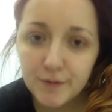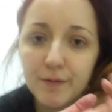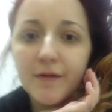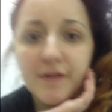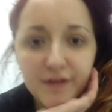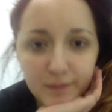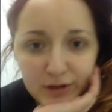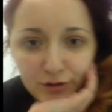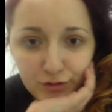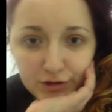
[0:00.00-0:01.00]
so this is a
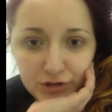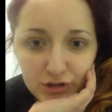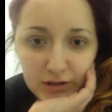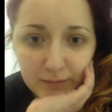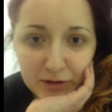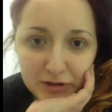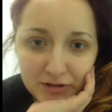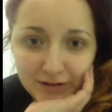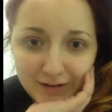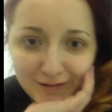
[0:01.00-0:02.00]
bit cringy. I'm
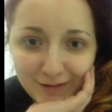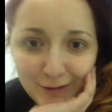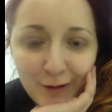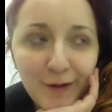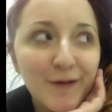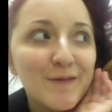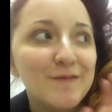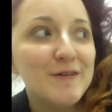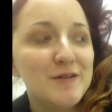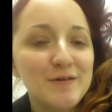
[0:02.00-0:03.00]
actually
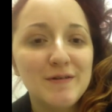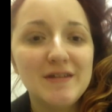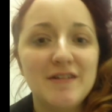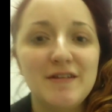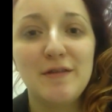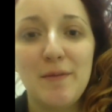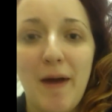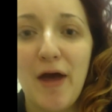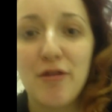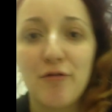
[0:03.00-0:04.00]
videoing this in the
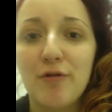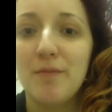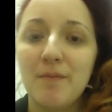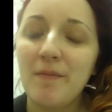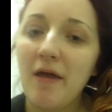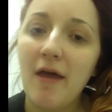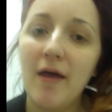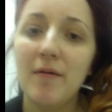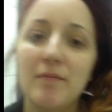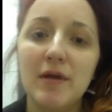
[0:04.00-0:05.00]
bathroom
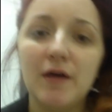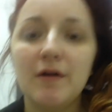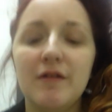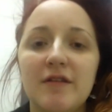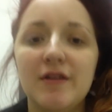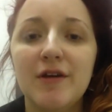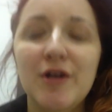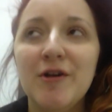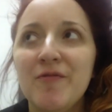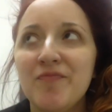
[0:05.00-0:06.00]
because
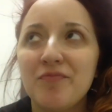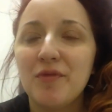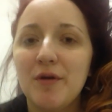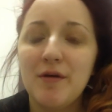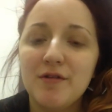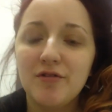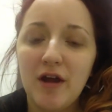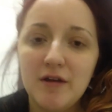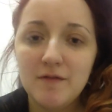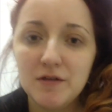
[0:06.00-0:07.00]
I was
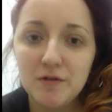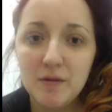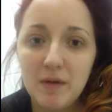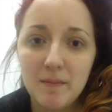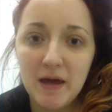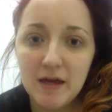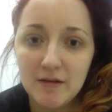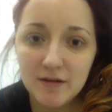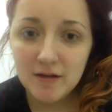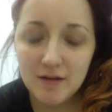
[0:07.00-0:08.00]
trying to video in my bed.
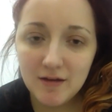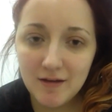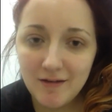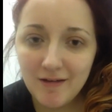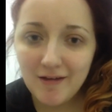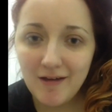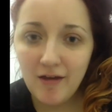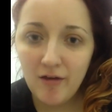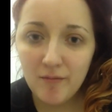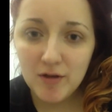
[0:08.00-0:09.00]

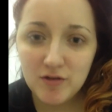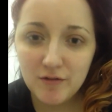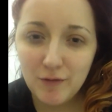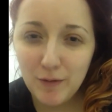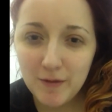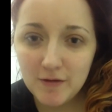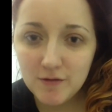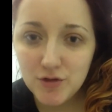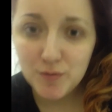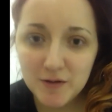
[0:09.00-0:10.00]
I just felt a bit
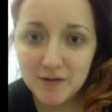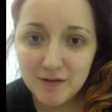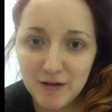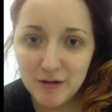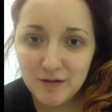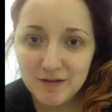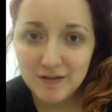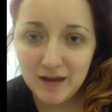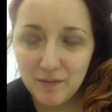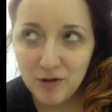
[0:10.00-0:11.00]
stupid and the
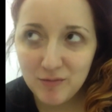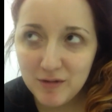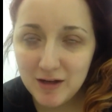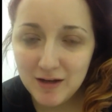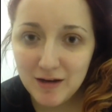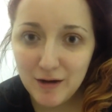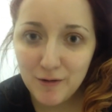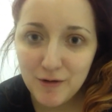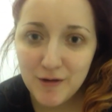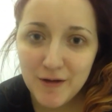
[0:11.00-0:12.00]
nurses kept coming in and
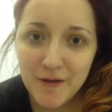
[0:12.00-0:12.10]
out.